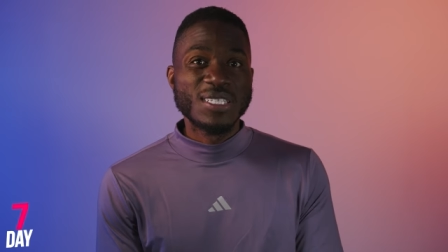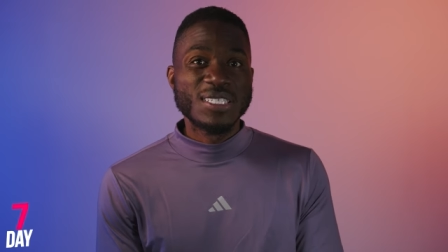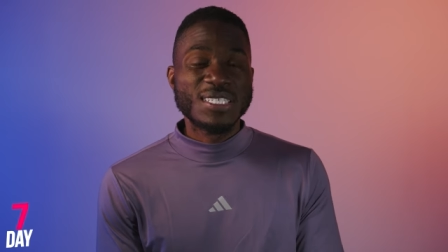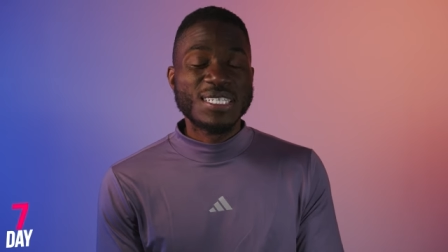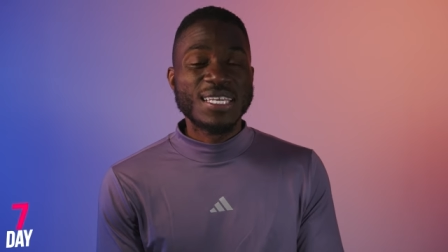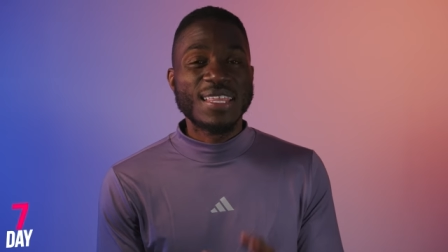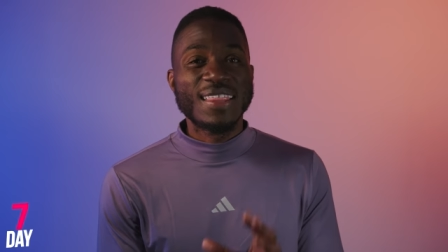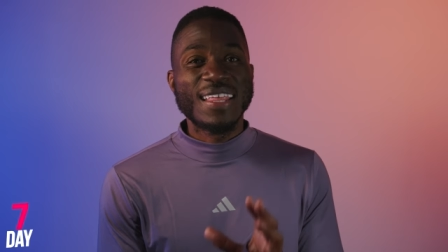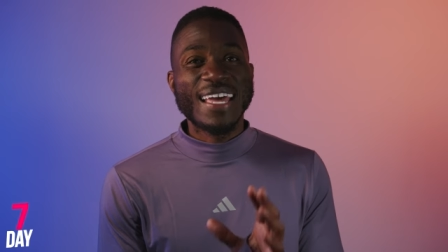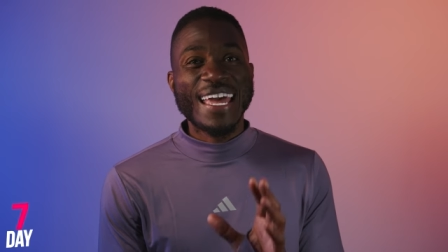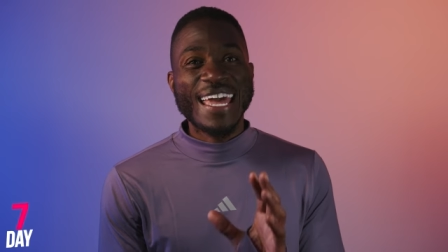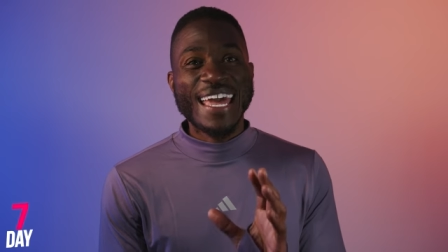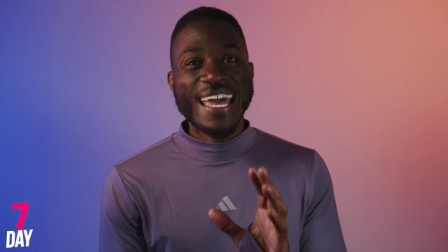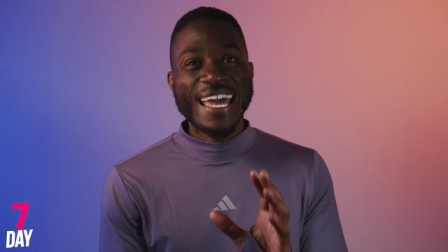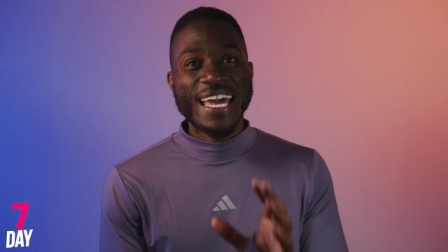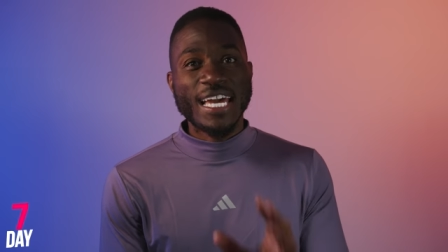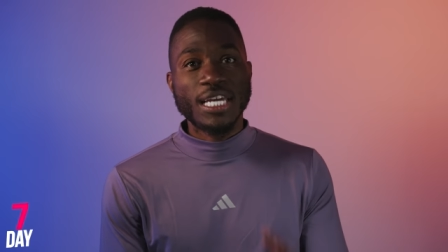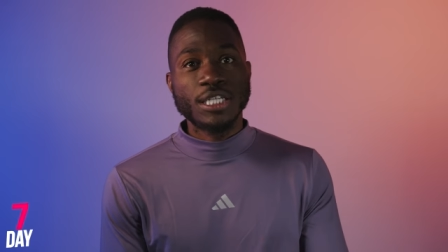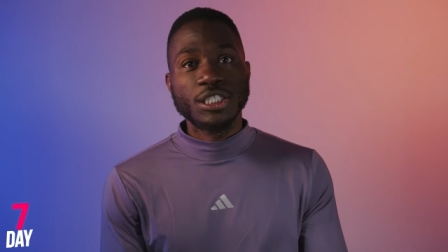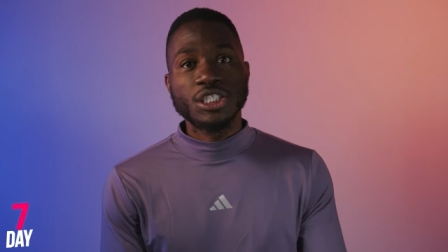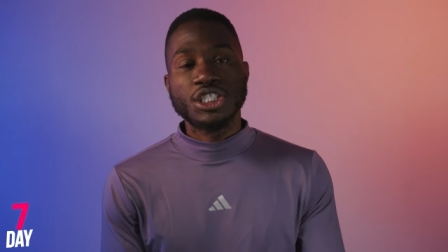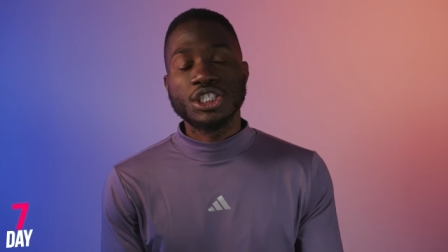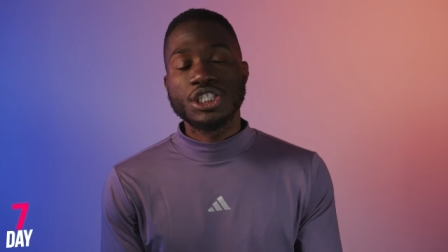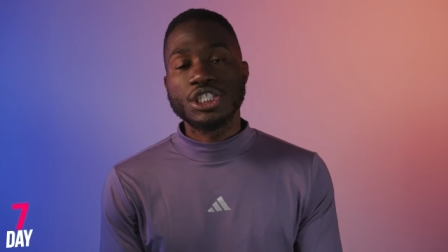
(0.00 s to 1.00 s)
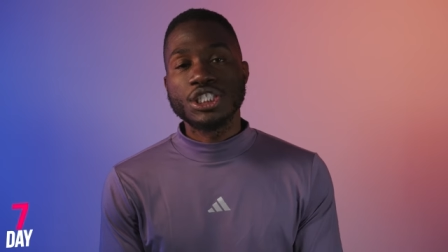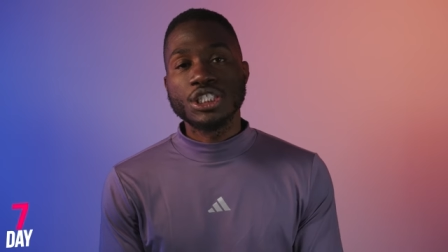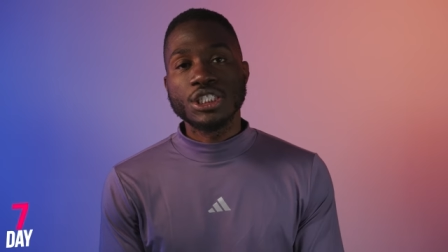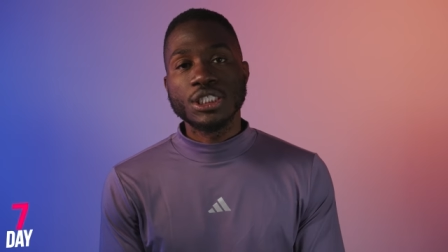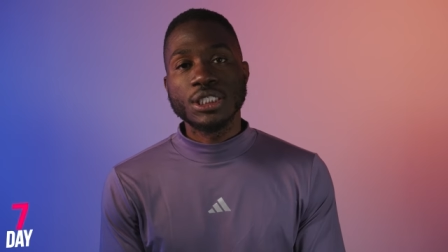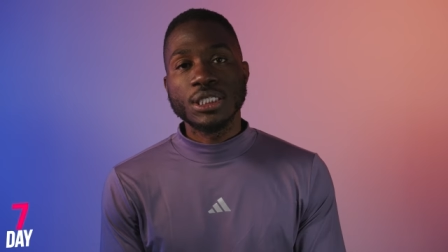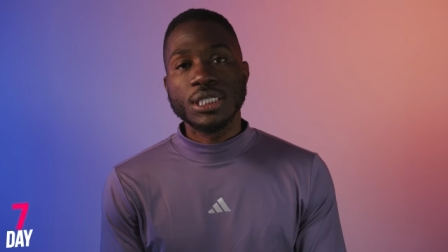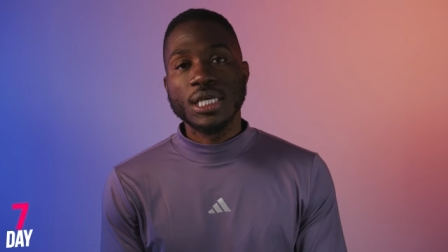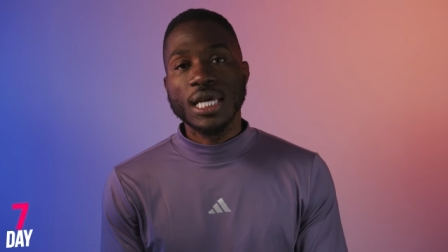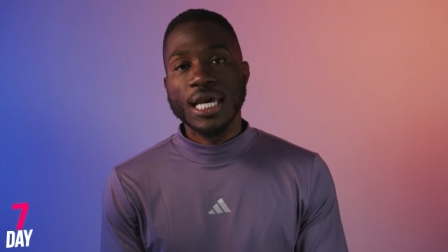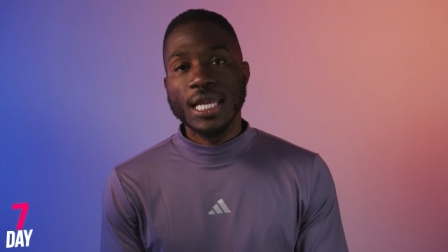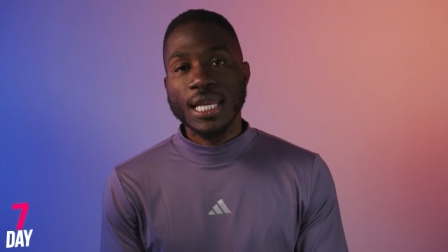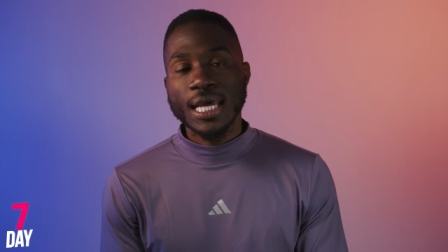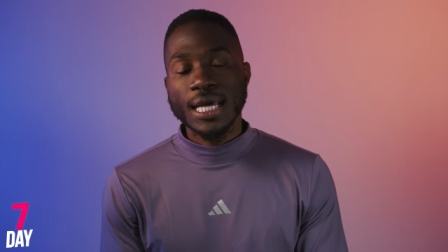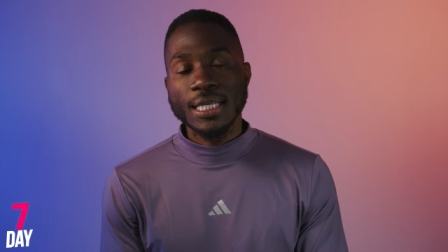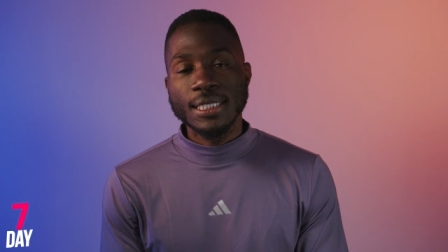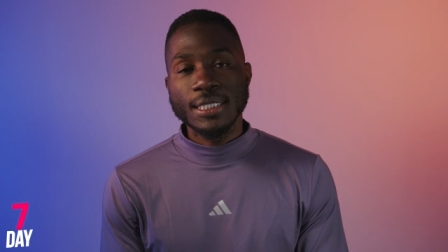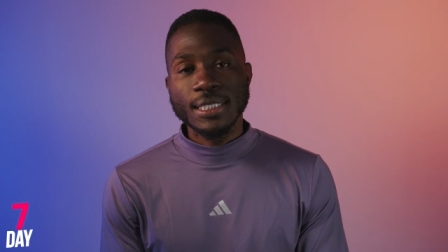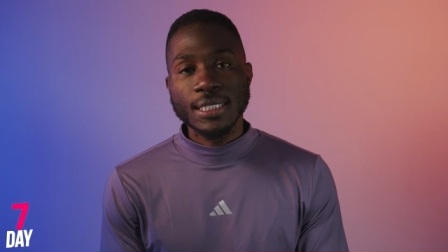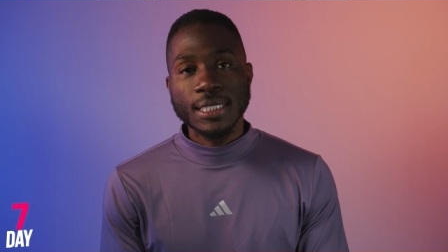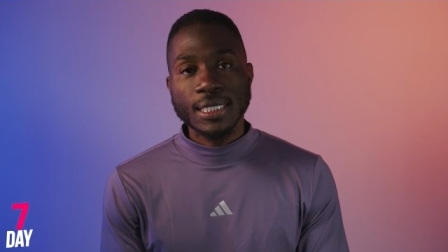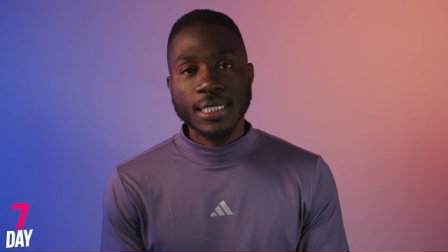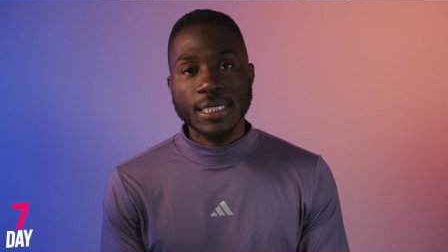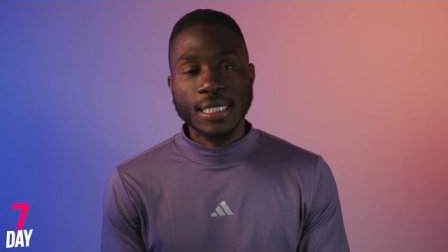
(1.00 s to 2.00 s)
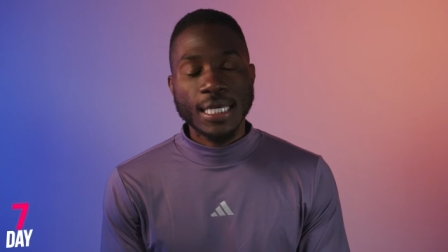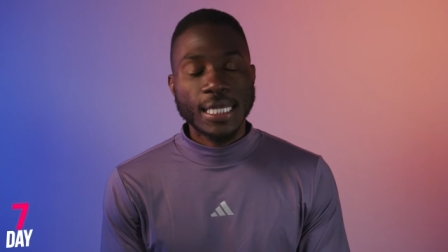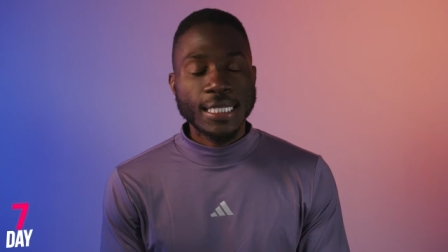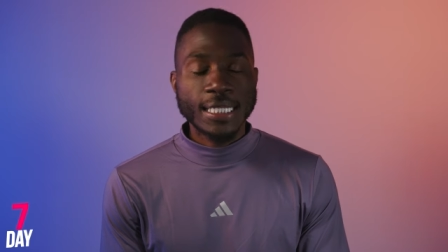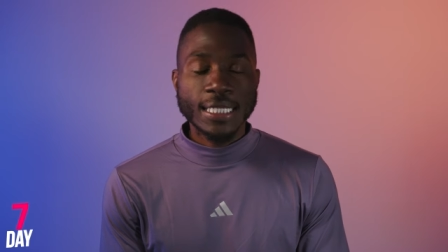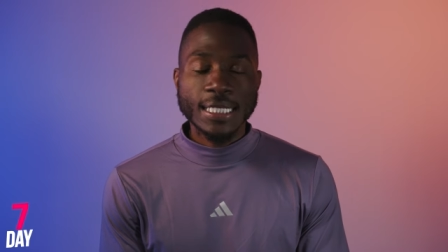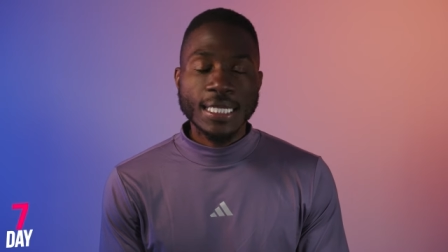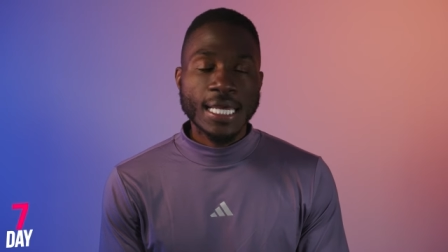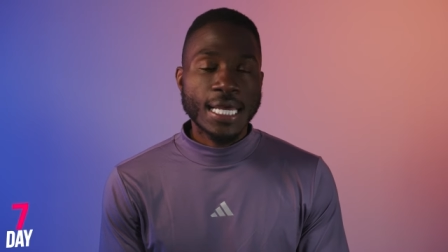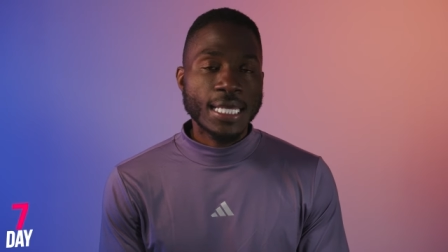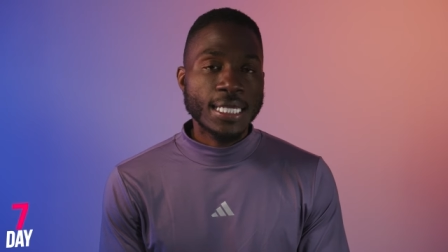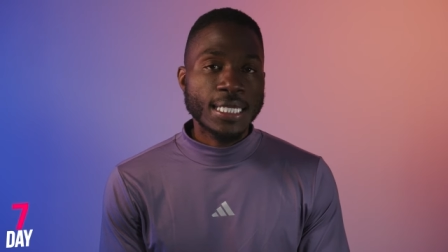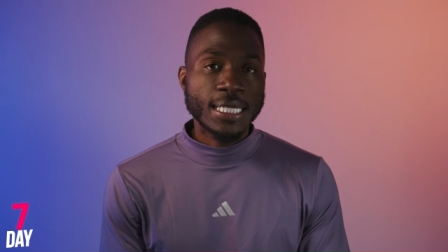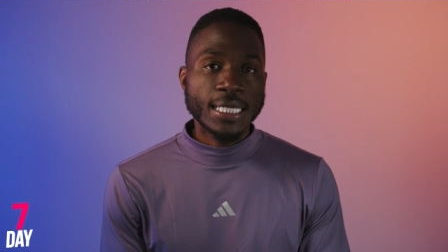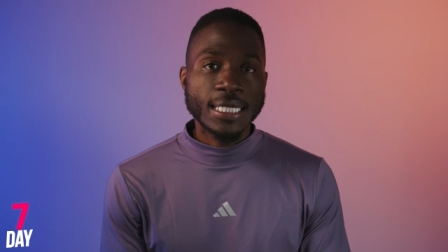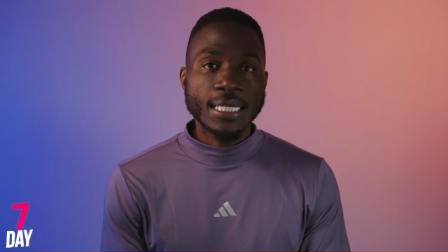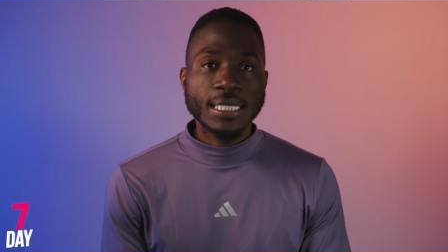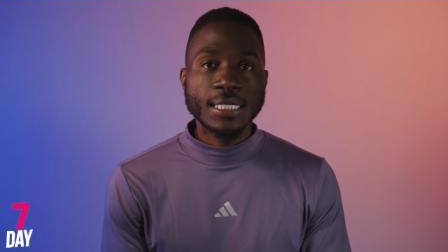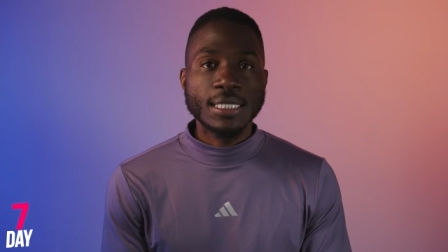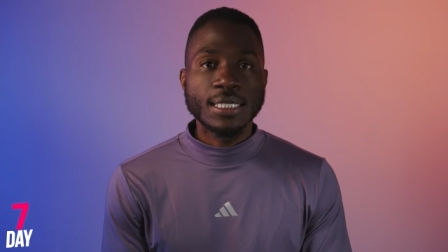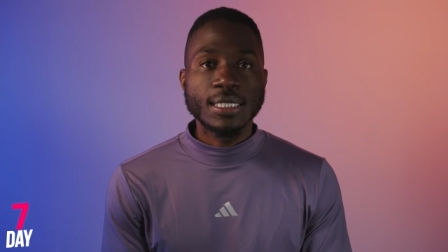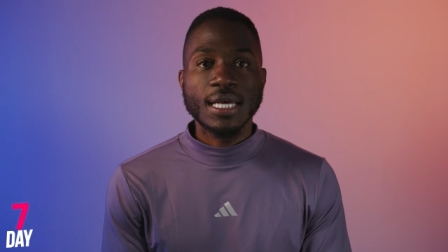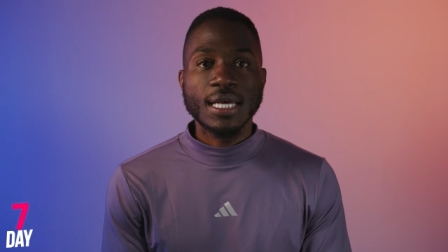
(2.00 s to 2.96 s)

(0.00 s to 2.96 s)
to the edge. And I did. I did not eat.